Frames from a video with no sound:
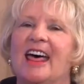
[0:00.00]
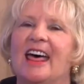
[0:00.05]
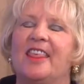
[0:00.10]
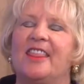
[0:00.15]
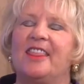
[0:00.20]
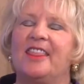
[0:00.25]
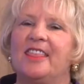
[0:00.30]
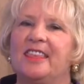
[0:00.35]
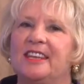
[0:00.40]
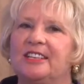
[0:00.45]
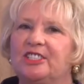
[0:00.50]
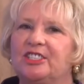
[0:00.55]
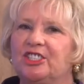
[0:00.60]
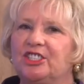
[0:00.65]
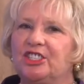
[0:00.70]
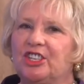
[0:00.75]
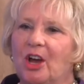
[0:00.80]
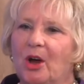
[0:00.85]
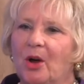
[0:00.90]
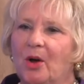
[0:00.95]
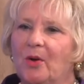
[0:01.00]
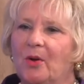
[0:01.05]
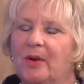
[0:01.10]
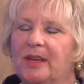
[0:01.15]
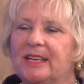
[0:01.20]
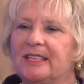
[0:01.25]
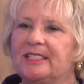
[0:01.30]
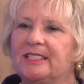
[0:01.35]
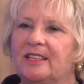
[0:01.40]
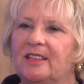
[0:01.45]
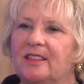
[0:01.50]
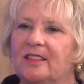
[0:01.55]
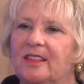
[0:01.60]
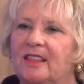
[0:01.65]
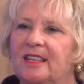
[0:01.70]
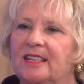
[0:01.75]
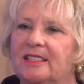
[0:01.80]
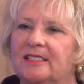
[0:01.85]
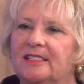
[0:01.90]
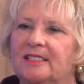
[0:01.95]
The show is a
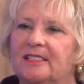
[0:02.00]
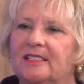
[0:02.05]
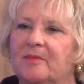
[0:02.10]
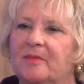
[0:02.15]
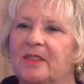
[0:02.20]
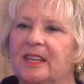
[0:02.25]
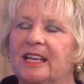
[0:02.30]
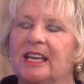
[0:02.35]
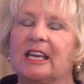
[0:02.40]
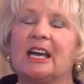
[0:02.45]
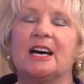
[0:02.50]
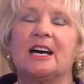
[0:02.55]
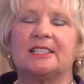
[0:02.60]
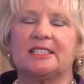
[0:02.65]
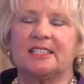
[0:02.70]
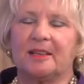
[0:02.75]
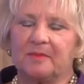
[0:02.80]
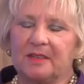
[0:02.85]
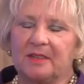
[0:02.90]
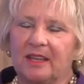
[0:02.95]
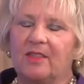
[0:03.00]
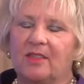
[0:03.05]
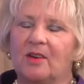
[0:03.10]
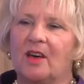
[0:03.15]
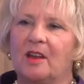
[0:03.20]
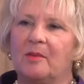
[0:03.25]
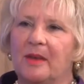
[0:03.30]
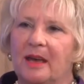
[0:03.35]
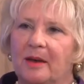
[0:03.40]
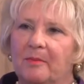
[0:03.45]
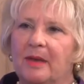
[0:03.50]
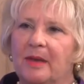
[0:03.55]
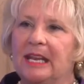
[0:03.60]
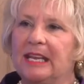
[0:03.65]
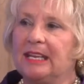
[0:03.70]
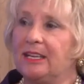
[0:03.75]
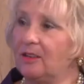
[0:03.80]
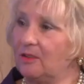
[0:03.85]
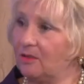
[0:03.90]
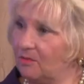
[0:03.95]
is something a concept I thought about
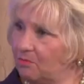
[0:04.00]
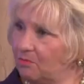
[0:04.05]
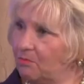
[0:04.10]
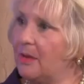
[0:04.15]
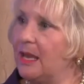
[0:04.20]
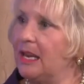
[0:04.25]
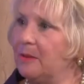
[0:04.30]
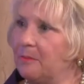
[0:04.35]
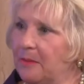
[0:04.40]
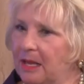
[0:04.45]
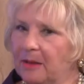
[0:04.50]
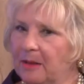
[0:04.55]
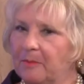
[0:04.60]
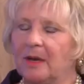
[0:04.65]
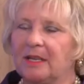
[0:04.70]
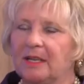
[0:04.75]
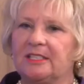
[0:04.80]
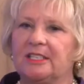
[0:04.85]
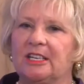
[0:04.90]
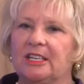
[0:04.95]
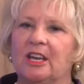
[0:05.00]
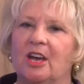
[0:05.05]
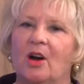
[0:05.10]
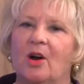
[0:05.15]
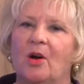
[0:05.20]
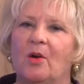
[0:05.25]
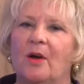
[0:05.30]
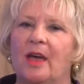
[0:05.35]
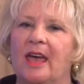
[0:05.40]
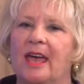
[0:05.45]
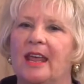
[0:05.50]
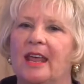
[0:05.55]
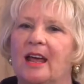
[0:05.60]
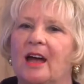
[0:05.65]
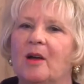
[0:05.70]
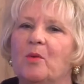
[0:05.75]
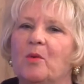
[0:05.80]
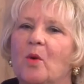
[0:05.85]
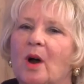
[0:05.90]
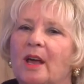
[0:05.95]
many many many months ago, and
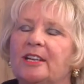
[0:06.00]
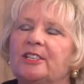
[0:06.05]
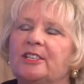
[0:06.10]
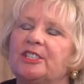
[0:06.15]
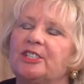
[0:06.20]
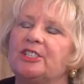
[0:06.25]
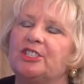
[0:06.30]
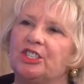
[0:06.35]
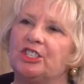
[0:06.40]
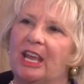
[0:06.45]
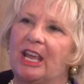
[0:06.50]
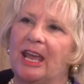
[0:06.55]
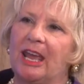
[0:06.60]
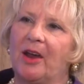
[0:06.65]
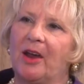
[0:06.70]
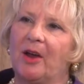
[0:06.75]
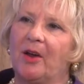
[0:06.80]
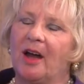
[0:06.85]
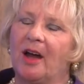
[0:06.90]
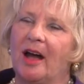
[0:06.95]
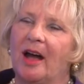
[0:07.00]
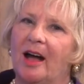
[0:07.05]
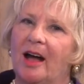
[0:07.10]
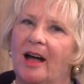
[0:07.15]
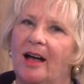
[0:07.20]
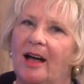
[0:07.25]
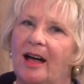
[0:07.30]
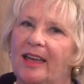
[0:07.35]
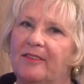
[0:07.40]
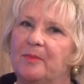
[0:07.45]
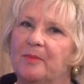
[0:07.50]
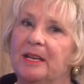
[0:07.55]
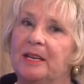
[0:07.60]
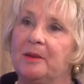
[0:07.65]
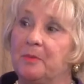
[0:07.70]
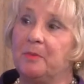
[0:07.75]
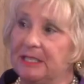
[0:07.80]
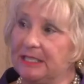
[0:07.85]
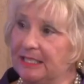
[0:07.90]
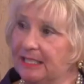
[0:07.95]
I wanted to share. Uh, I've been
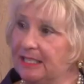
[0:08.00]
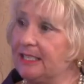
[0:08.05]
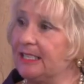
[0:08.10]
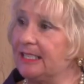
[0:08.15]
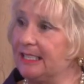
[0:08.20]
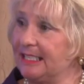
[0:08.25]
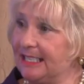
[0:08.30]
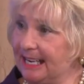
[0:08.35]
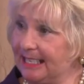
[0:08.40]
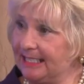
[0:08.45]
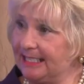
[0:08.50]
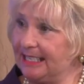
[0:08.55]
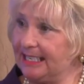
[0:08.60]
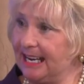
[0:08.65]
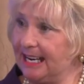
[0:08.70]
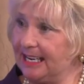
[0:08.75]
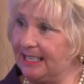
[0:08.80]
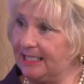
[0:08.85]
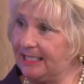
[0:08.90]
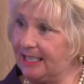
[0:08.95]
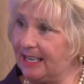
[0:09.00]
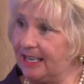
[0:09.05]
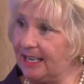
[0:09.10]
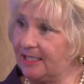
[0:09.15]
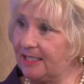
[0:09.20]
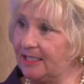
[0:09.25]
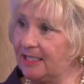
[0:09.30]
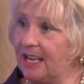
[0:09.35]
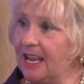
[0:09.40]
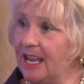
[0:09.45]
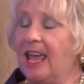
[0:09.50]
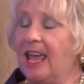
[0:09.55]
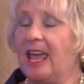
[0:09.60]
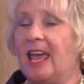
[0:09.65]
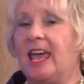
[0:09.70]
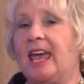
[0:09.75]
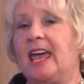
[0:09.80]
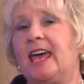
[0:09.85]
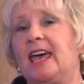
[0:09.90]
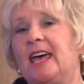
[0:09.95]
in business since 1986,
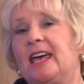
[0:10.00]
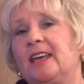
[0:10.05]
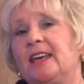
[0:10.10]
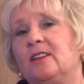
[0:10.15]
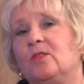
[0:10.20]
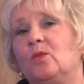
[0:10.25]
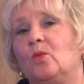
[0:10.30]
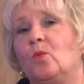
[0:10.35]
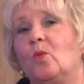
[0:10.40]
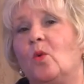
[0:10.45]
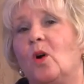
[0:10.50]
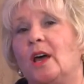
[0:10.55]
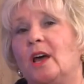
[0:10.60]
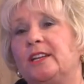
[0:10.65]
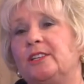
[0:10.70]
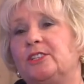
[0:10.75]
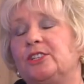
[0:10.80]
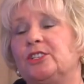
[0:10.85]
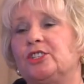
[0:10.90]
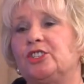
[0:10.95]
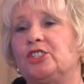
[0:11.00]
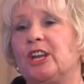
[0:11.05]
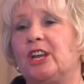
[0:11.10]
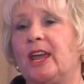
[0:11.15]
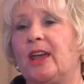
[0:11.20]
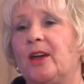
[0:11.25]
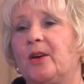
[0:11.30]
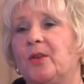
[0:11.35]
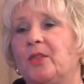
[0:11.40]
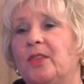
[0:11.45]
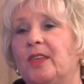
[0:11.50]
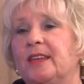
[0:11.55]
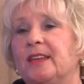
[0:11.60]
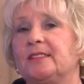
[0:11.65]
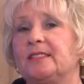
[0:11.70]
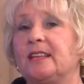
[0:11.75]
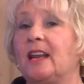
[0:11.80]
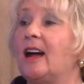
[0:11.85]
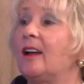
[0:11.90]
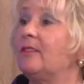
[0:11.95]
and wanted to share things
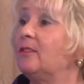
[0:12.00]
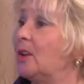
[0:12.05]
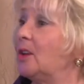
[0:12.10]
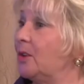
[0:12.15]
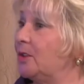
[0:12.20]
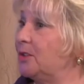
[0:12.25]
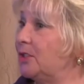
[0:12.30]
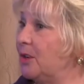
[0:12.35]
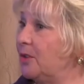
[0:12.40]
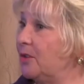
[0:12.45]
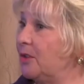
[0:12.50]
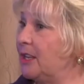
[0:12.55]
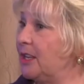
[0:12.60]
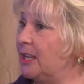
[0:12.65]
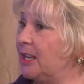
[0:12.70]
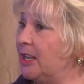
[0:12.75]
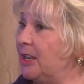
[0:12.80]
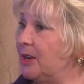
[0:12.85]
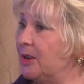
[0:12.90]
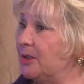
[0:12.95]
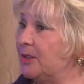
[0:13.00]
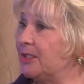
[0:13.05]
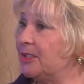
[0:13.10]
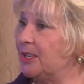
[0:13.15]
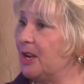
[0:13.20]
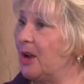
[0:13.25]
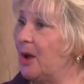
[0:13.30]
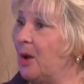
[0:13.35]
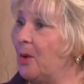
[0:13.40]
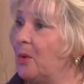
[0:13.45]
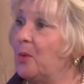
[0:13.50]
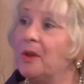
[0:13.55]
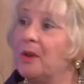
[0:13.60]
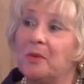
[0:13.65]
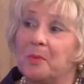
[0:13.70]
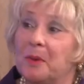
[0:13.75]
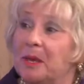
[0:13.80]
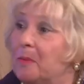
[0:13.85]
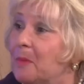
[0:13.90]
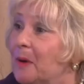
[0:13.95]
that I've learned over the years with
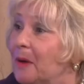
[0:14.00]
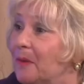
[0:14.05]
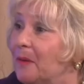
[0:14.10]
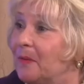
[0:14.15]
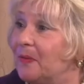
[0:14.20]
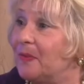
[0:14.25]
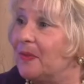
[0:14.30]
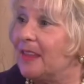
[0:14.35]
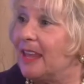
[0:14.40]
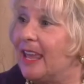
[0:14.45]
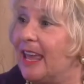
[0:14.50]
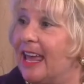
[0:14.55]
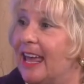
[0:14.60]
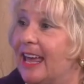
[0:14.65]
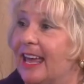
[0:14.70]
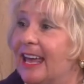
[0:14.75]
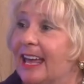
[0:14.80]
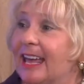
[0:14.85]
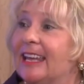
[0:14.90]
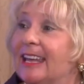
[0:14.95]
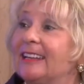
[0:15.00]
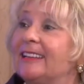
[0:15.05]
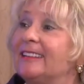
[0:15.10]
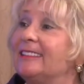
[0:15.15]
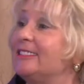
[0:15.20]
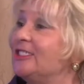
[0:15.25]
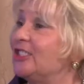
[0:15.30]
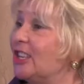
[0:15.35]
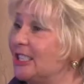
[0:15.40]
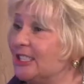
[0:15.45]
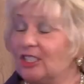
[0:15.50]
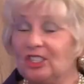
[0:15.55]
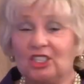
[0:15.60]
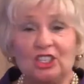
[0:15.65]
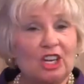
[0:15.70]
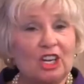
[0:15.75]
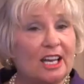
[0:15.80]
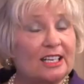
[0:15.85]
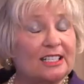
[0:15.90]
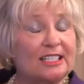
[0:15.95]
people just and your thoughts. Just,
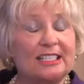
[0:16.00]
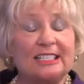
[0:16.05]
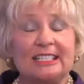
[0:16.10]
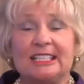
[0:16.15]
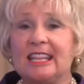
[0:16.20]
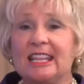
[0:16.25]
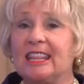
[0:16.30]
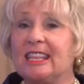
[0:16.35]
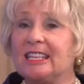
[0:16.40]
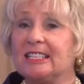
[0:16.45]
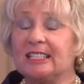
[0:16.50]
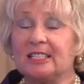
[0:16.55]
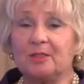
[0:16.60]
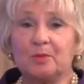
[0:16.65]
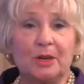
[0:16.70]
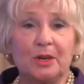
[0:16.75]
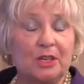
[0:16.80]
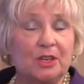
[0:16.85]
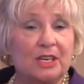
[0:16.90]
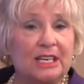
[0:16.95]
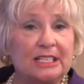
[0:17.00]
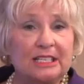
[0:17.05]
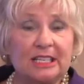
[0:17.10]
just this is what you need to